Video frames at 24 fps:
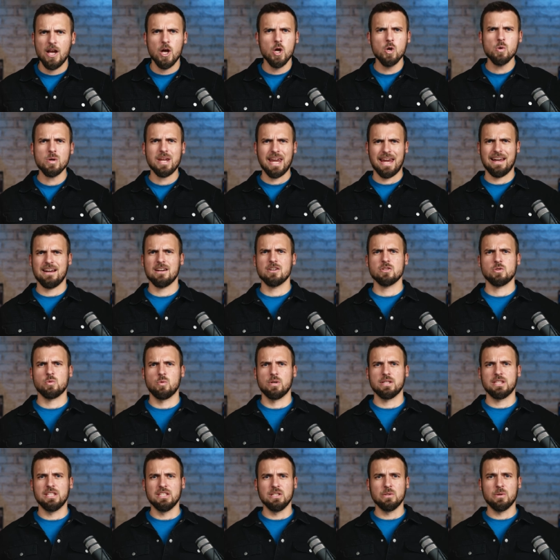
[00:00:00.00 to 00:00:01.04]
Who cares
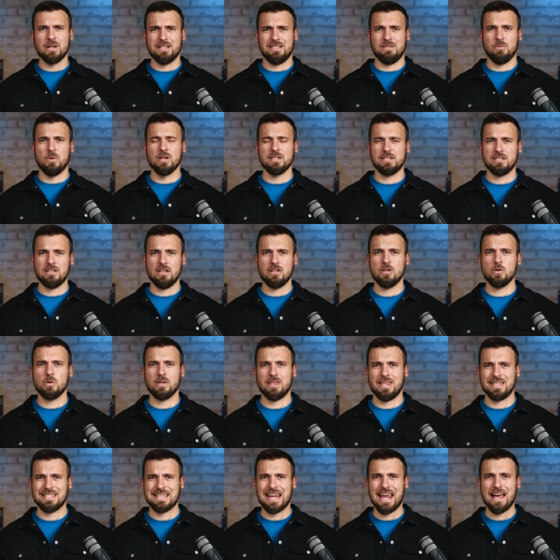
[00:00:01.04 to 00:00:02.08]
what the US wants to do
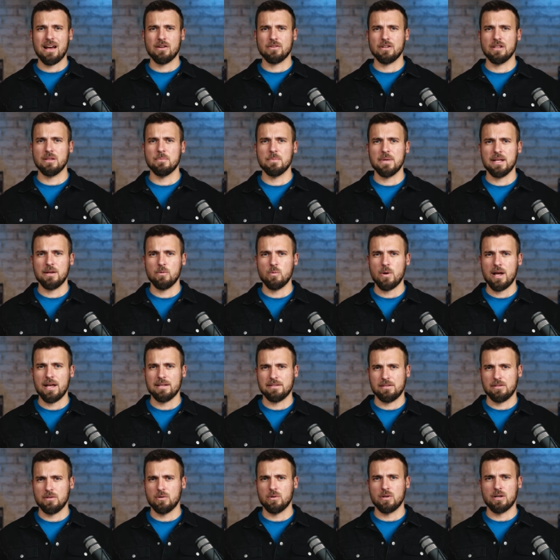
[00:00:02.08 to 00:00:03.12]
with a town in the
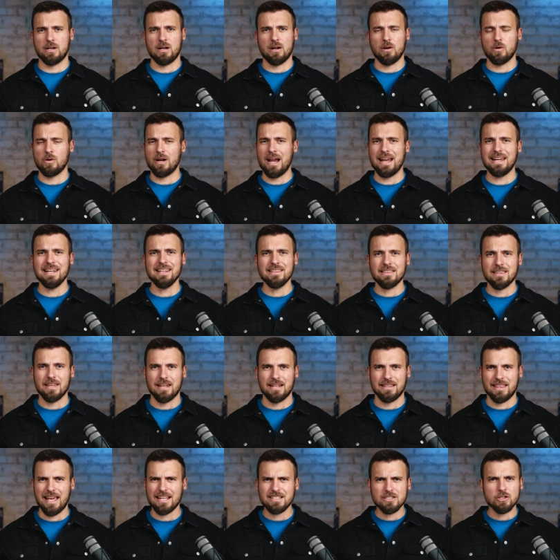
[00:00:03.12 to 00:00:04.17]
Midwest or, or
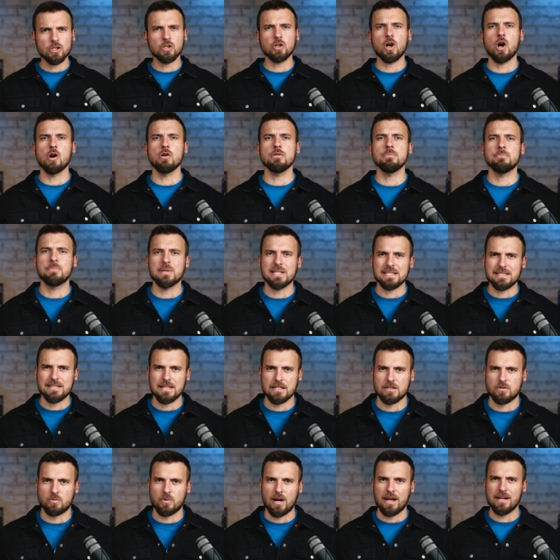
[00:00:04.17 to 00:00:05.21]
anything? That's your own
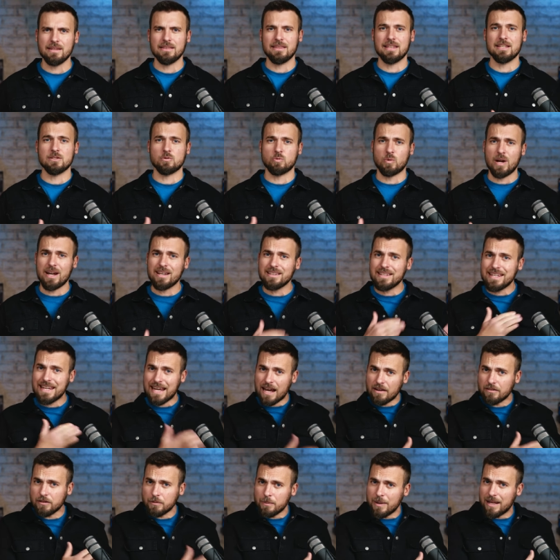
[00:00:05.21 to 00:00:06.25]
business, right? The Israeli
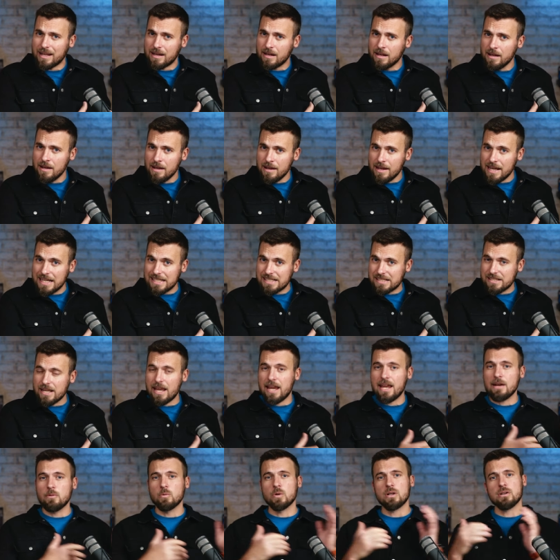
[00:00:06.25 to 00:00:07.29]
government is
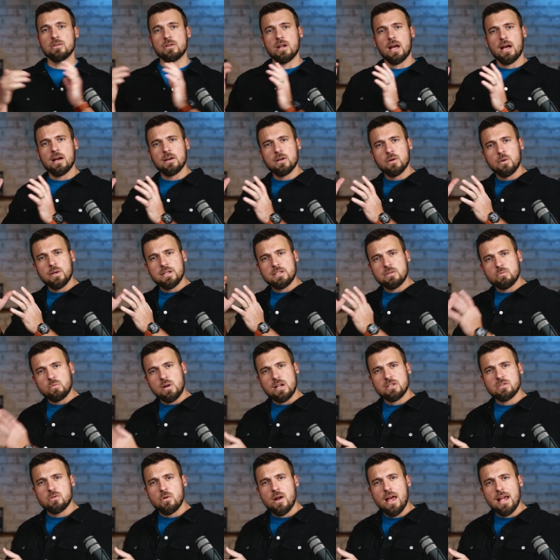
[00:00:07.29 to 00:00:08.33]
saying we're now going to
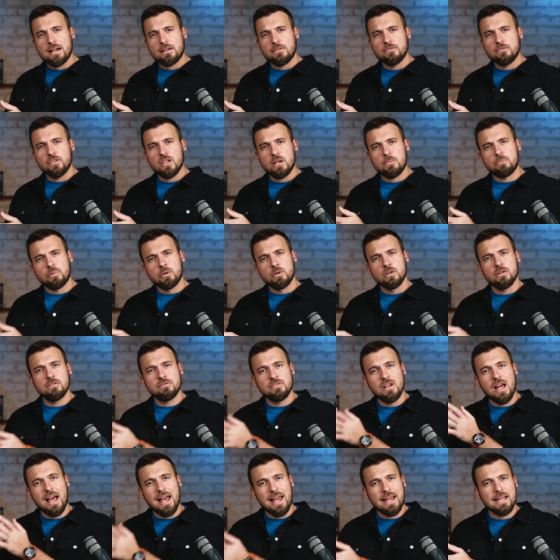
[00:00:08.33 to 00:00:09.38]
retroactively approve
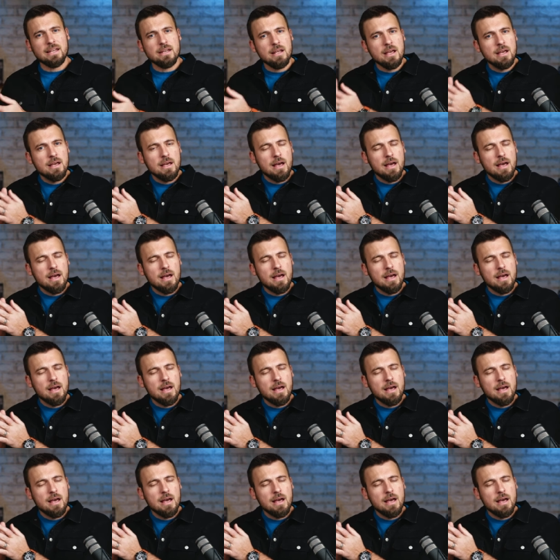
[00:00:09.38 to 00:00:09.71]
nine